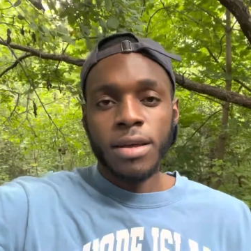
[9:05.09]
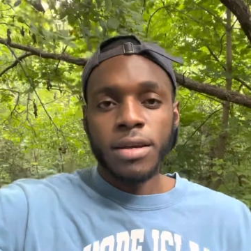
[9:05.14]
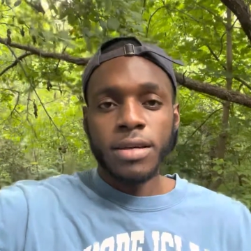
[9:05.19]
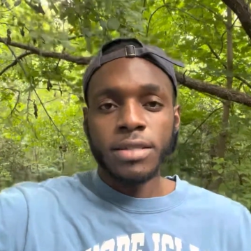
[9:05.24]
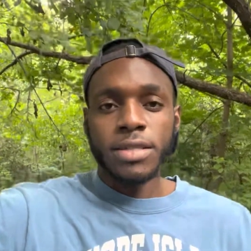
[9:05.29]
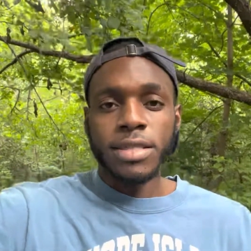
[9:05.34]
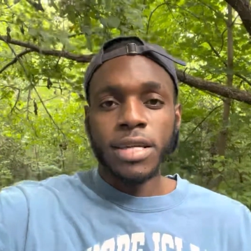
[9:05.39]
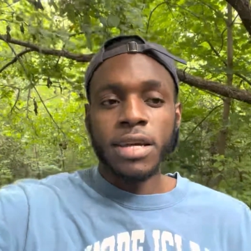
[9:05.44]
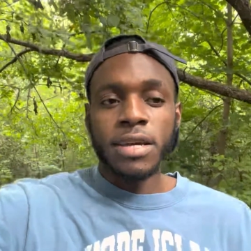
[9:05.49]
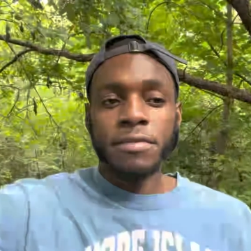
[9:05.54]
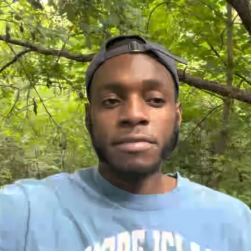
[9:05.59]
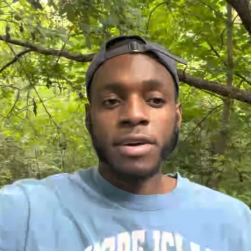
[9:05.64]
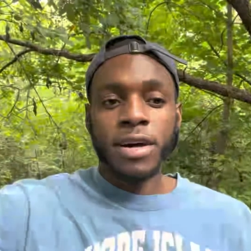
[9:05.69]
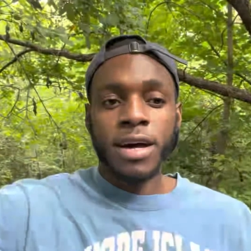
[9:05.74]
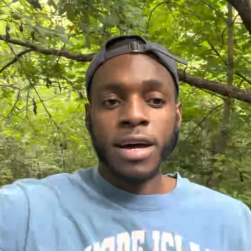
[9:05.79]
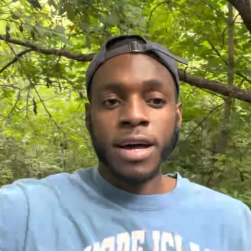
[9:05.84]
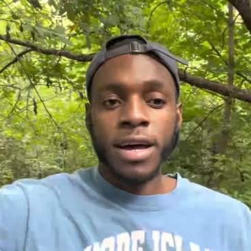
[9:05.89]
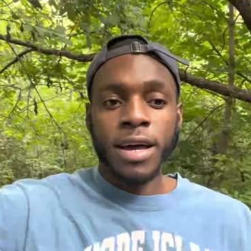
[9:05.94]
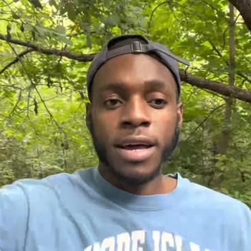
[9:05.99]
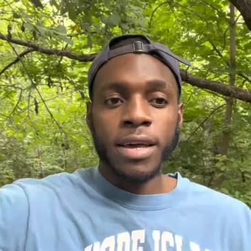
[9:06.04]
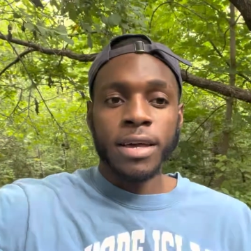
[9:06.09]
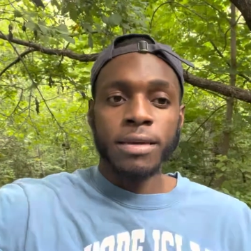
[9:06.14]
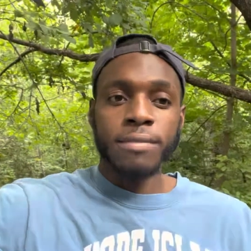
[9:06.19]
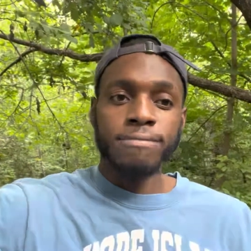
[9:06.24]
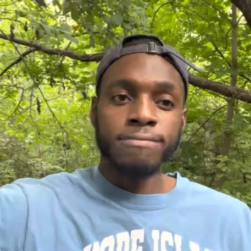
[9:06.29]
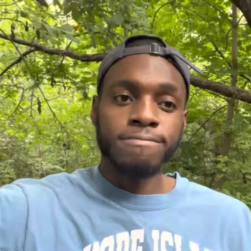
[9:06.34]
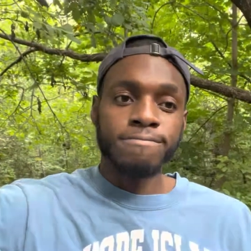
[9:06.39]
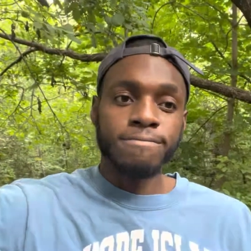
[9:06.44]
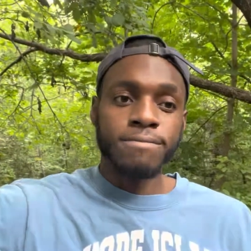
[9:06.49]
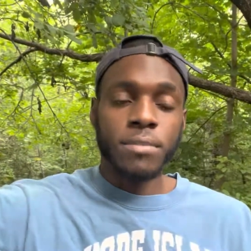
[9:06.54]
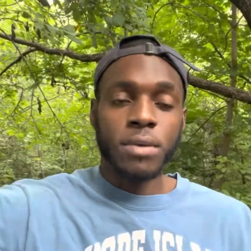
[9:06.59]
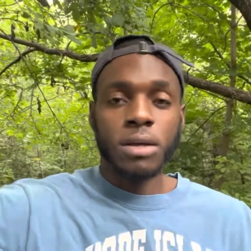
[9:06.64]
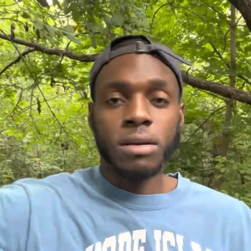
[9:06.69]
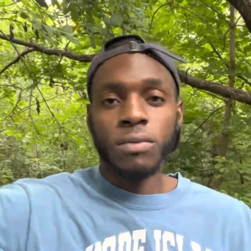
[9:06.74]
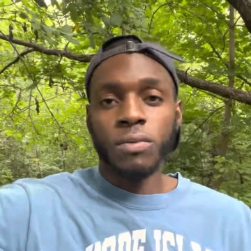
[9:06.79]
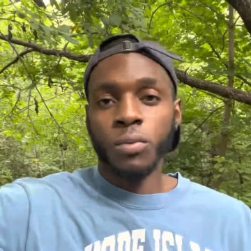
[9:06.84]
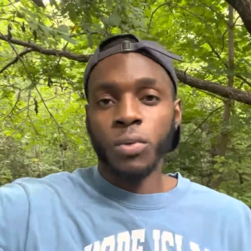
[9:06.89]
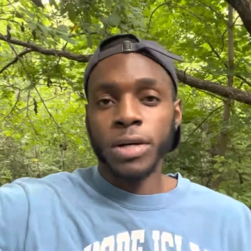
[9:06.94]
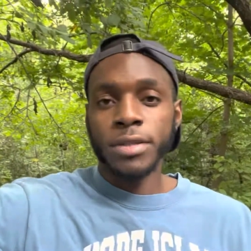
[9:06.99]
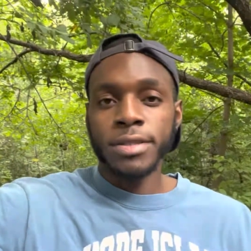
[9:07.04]
Say if I
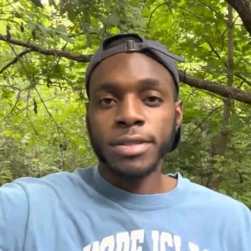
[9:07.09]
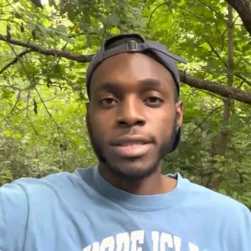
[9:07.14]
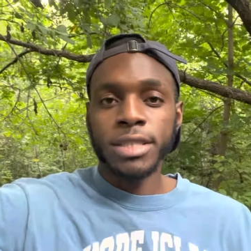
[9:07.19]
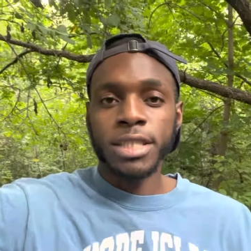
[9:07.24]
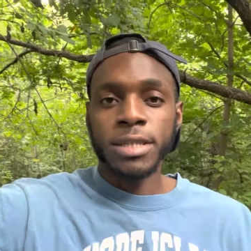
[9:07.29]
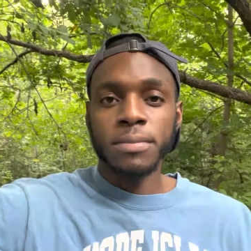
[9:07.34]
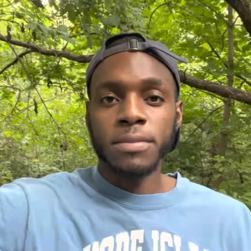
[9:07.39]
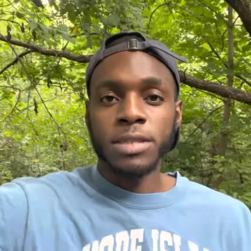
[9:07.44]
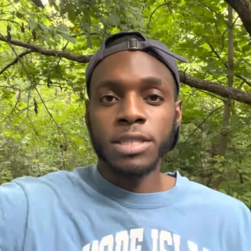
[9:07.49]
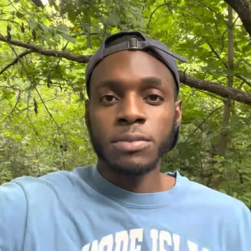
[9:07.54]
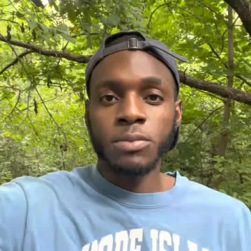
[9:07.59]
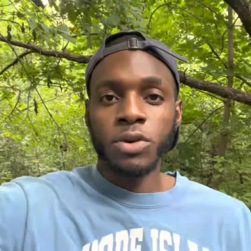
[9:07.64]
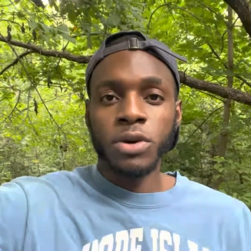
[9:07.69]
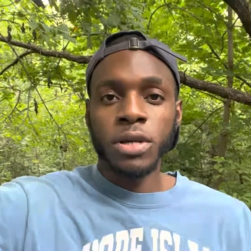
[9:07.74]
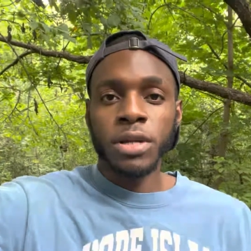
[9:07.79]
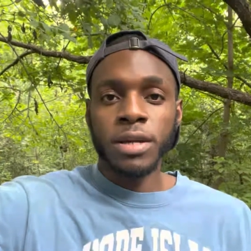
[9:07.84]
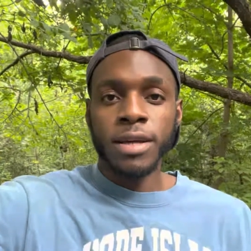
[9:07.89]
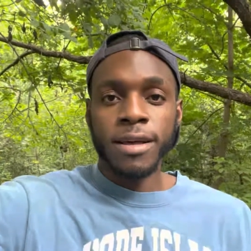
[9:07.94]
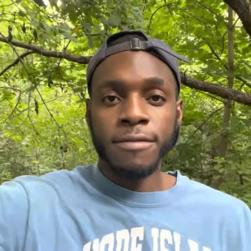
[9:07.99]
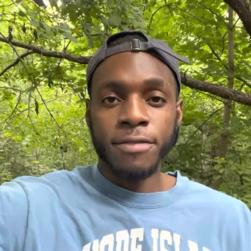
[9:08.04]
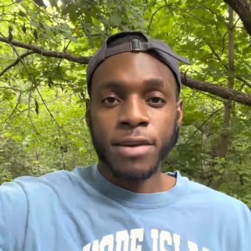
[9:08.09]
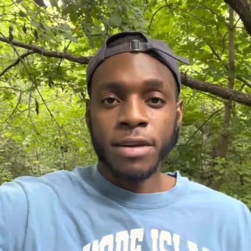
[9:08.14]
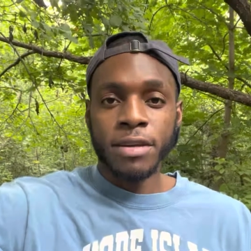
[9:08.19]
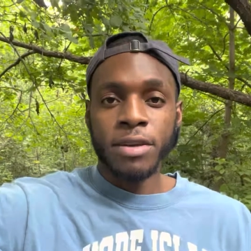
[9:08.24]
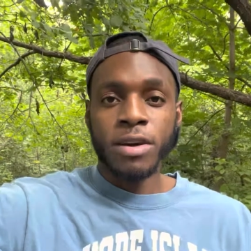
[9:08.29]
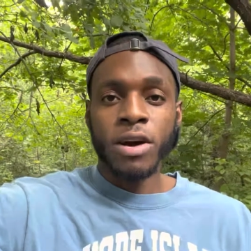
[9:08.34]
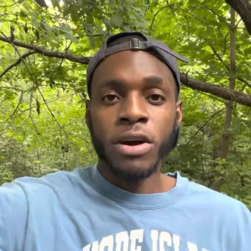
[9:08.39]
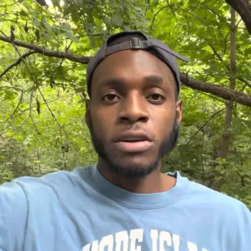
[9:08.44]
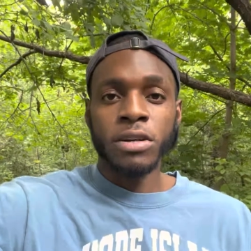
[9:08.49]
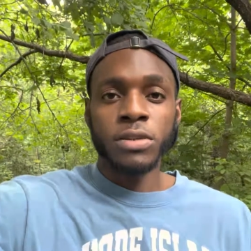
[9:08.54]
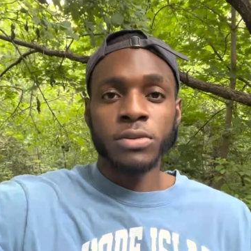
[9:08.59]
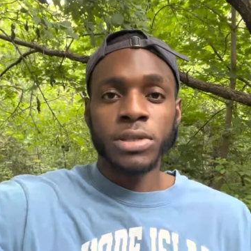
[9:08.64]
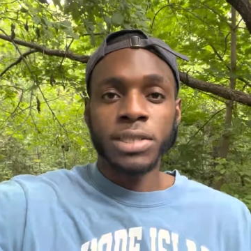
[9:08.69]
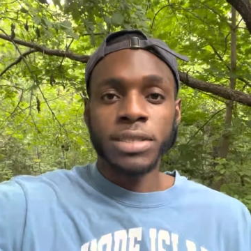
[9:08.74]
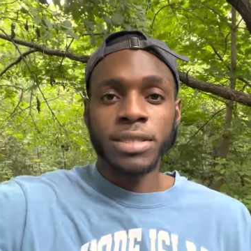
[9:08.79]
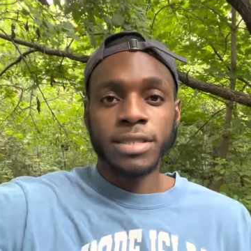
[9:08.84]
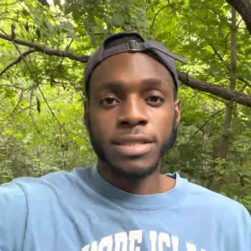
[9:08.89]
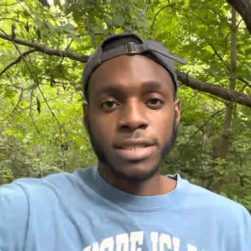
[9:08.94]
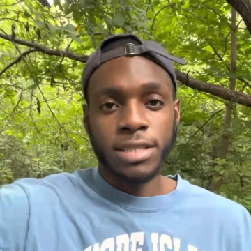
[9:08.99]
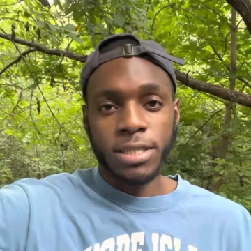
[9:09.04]
went to the gym this morning, I find it harder to
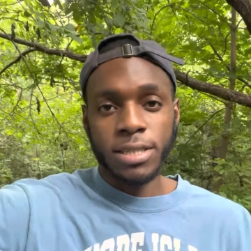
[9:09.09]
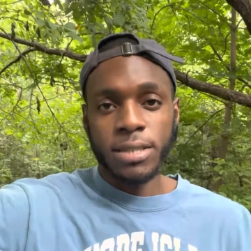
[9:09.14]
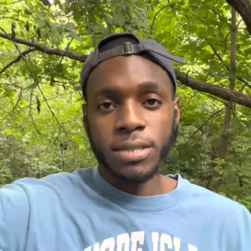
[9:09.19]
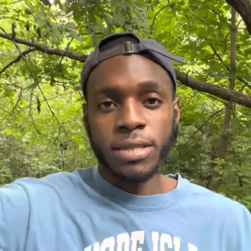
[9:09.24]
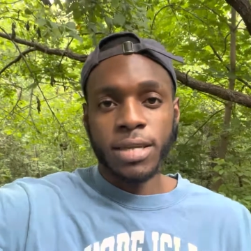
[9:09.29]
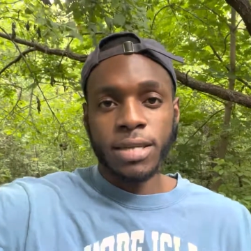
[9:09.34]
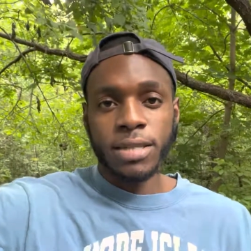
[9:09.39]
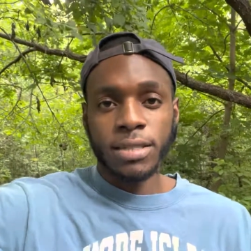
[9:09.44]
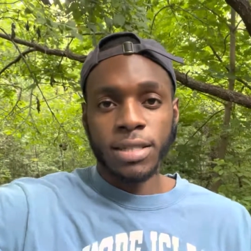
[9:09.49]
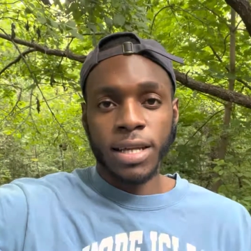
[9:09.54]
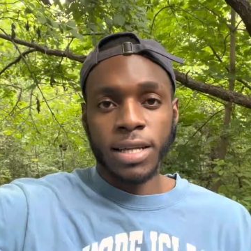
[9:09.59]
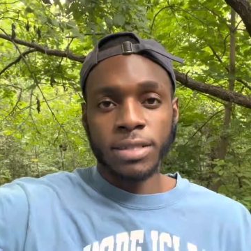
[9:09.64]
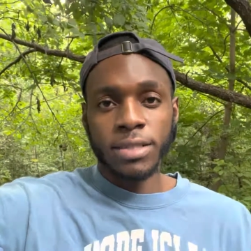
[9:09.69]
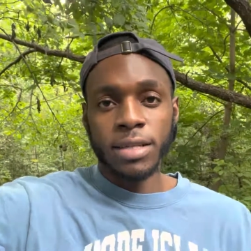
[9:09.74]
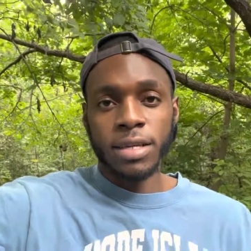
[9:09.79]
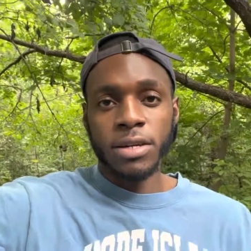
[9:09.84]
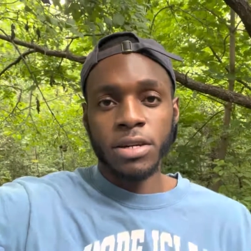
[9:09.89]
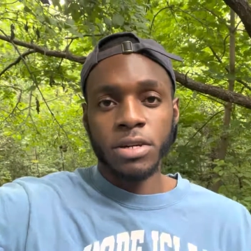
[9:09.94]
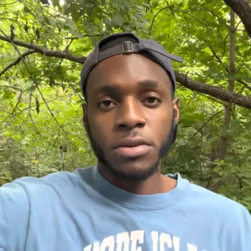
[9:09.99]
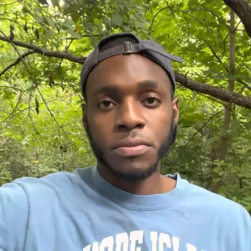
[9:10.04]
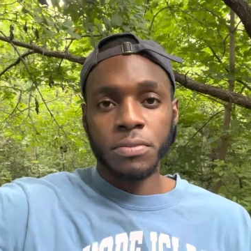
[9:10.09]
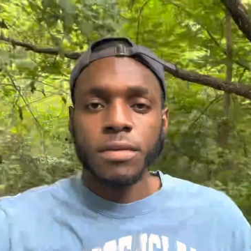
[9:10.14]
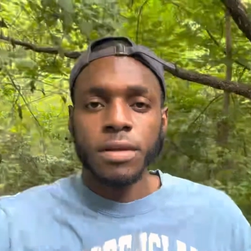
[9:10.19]
resist a cheesecake slice later.